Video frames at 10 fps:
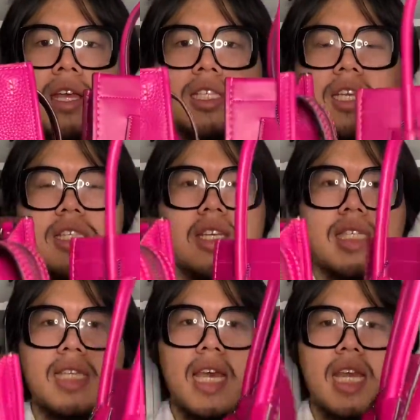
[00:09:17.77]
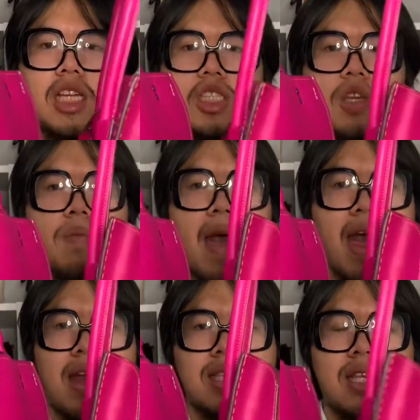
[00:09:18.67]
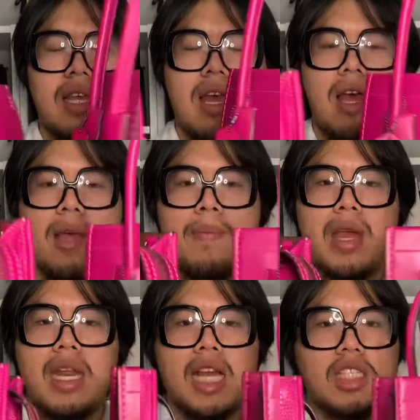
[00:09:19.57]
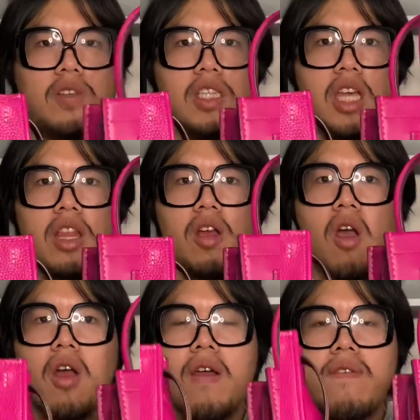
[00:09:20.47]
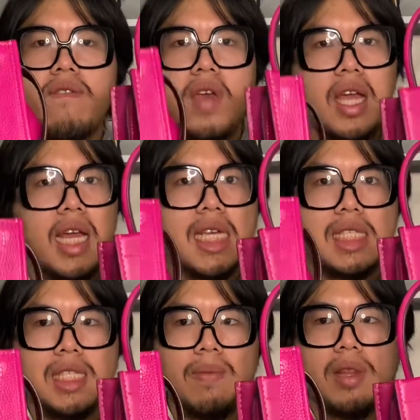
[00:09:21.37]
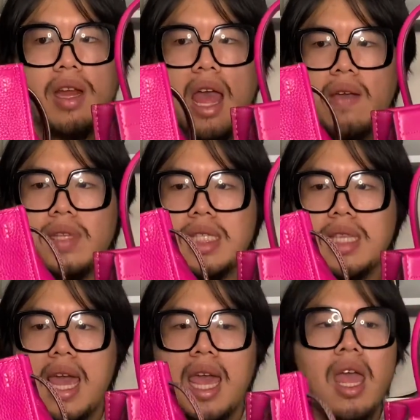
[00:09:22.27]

So as you can see, the two bags next to each other are very similar, I would say.